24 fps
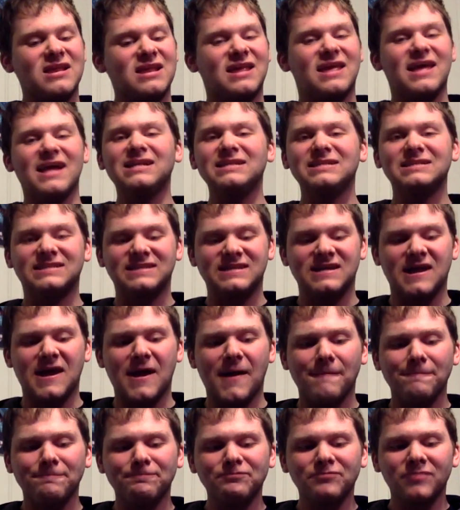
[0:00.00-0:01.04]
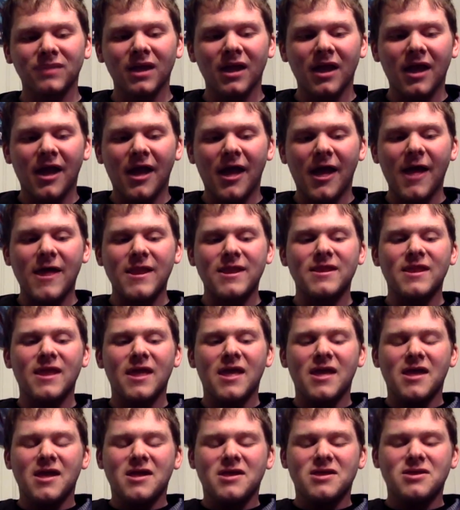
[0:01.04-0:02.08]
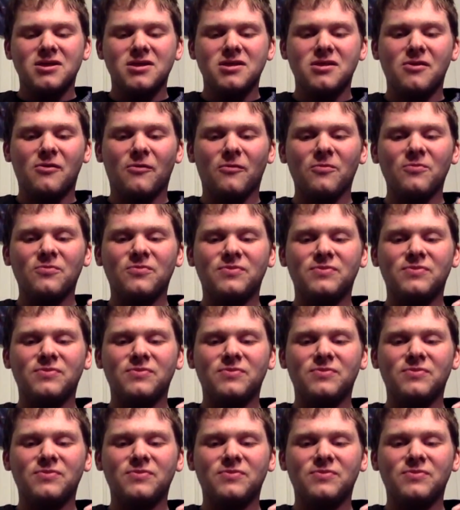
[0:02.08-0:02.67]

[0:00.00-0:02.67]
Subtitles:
gets to you. And you know,